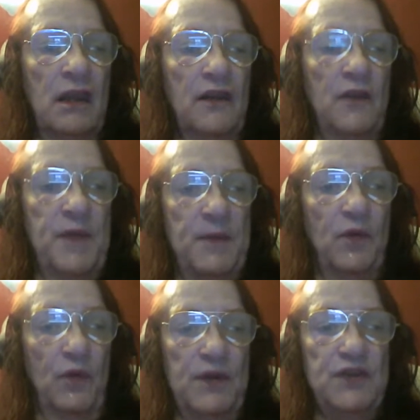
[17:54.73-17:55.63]
The
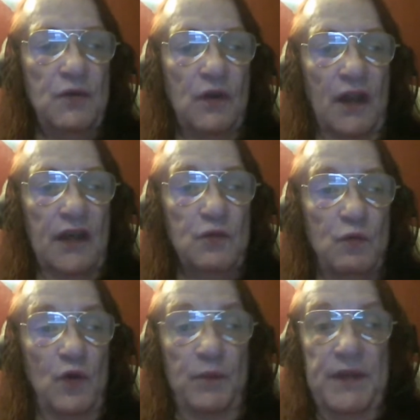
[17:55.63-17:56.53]
people that we do elect
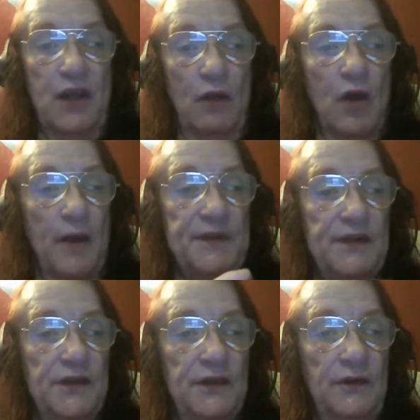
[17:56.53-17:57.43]
will be co-opted.